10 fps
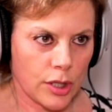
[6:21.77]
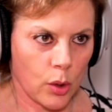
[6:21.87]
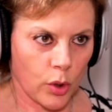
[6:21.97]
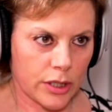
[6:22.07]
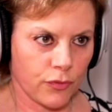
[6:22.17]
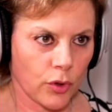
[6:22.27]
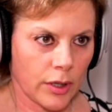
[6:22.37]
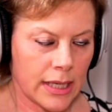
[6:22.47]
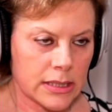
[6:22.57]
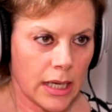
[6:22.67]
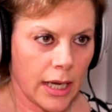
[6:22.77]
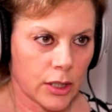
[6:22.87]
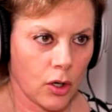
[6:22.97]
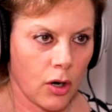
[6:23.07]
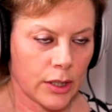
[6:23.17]
that worked for us
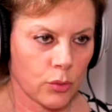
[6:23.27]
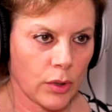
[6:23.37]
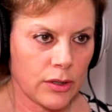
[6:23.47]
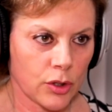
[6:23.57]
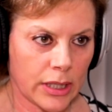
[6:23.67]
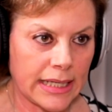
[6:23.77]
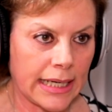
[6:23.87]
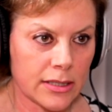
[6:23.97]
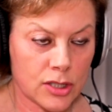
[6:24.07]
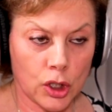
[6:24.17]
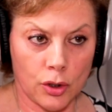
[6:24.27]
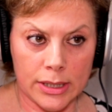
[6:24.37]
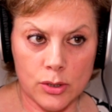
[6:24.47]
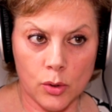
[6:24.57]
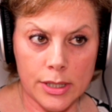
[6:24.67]
had gone and written their Canadian
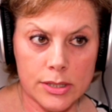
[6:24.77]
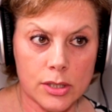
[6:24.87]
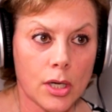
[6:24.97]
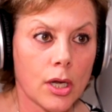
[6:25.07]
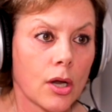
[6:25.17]
Securities course.